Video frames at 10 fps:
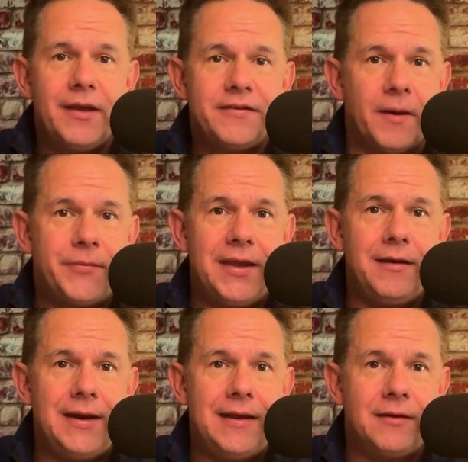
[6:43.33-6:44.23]
something
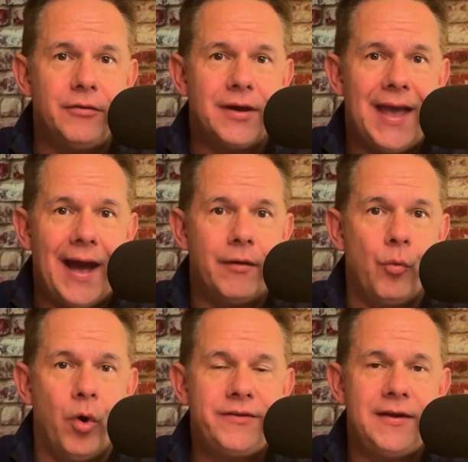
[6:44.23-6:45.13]
you need to look at.
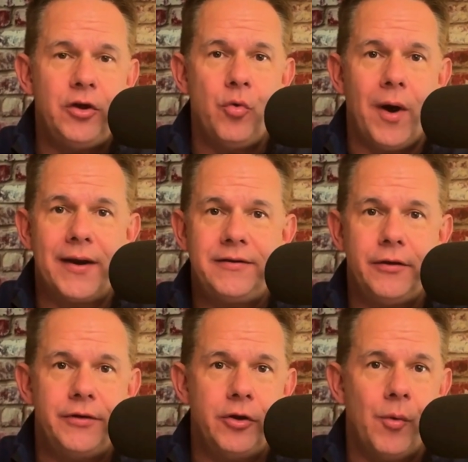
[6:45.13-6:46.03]
What do you want to
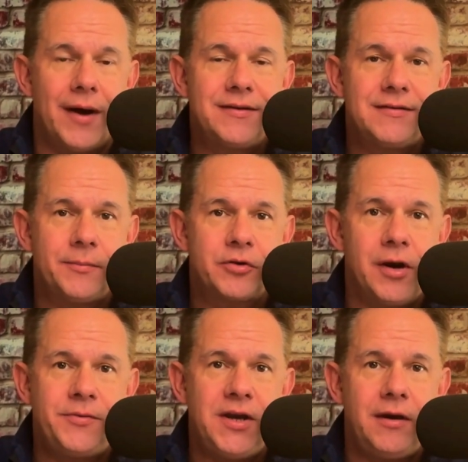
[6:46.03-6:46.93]
do? Do you want the
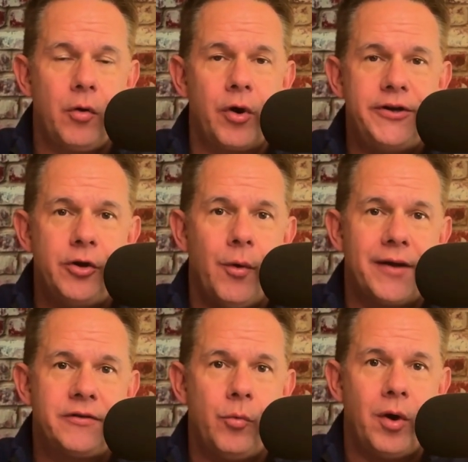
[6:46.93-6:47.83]
subscription or do you
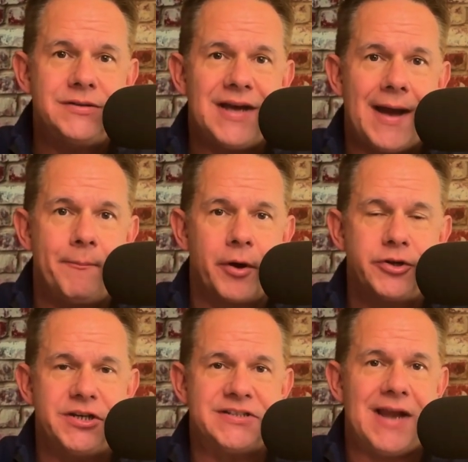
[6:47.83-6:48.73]
want the one-time
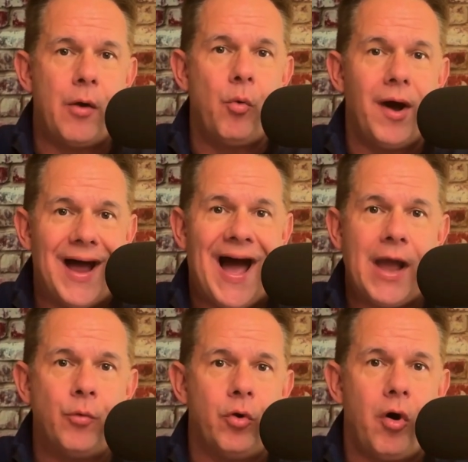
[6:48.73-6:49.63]
purchase? Now, what
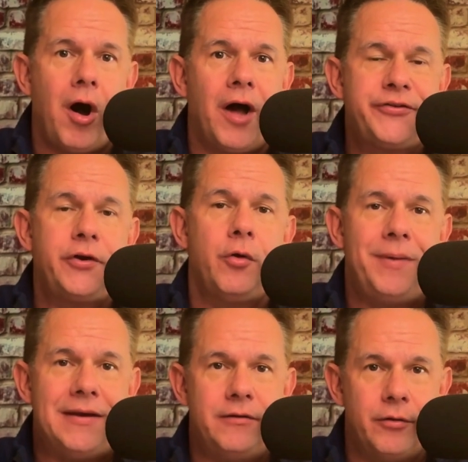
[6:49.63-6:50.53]
I will also
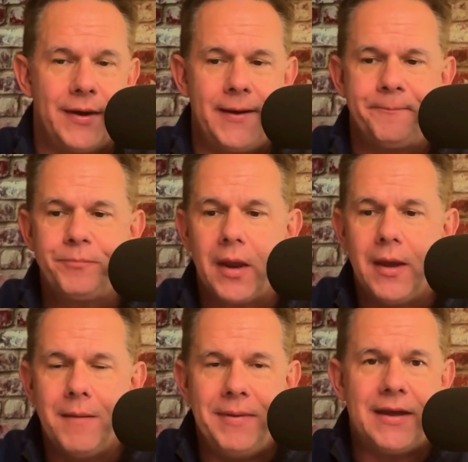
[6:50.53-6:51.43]
be doing,
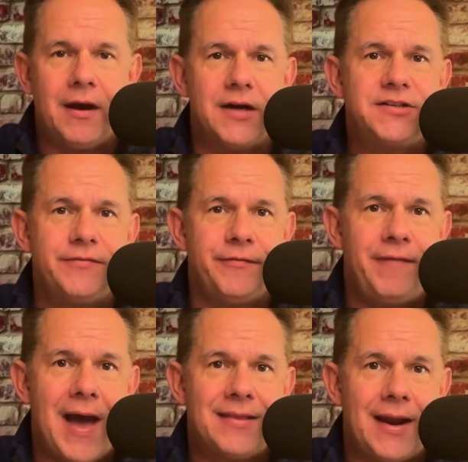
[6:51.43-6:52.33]
because of the
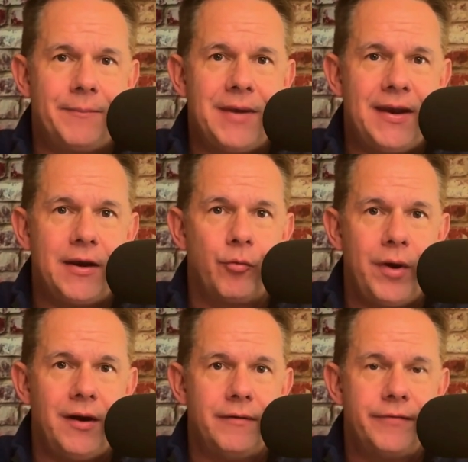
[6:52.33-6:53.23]
fact that I'm getting
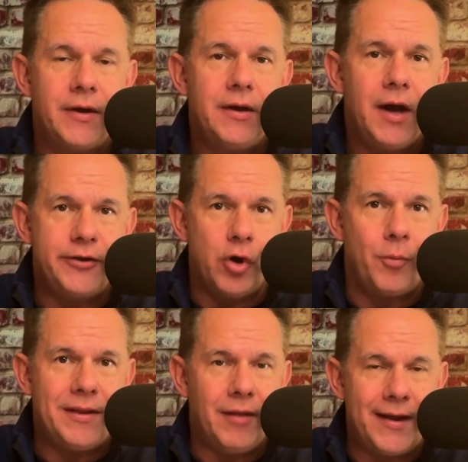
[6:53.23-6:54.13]
rid of
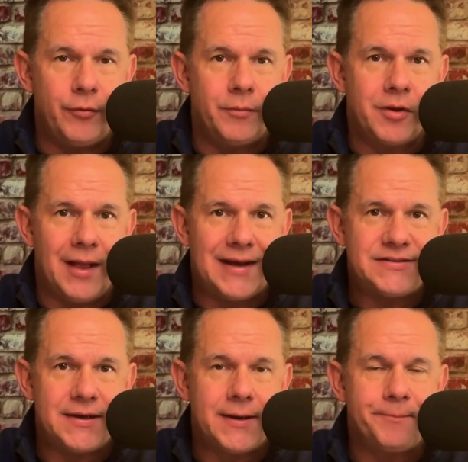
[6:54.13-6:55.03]
Adobe Lightroom
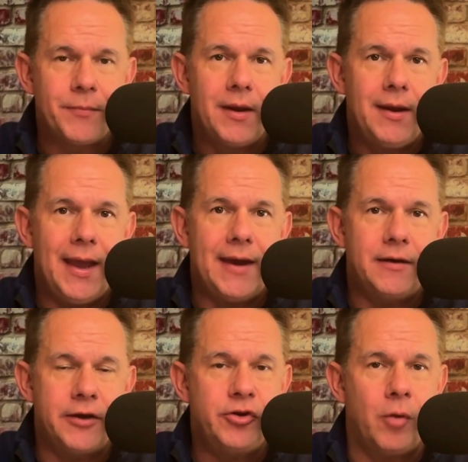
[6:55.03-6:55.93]
Classic
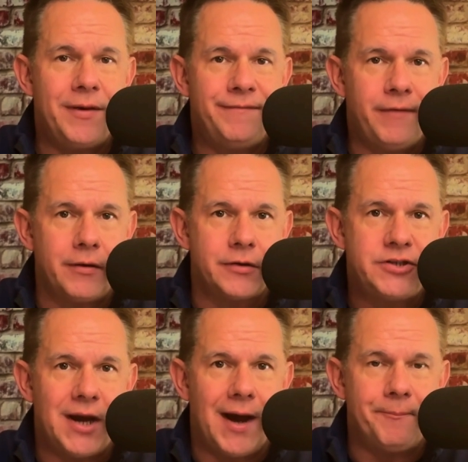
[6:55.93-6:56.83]
and Adobe
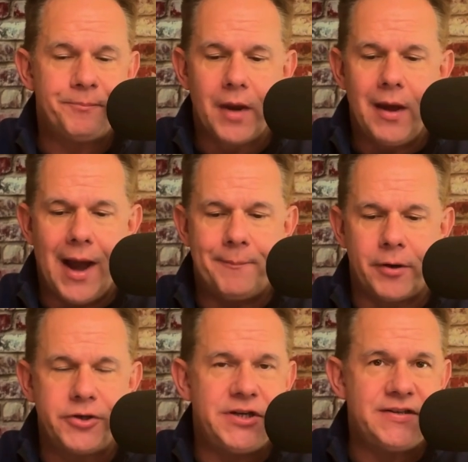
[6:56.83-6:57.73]
Photoshop, I
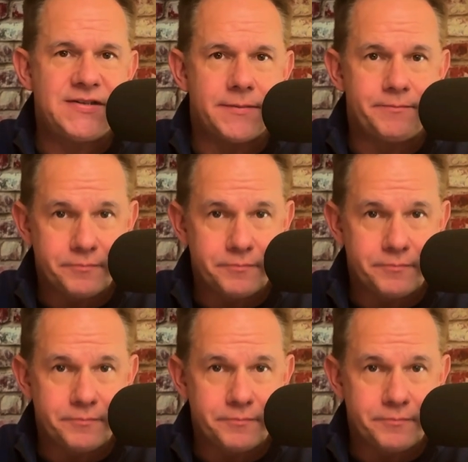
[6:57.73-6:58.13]
purchased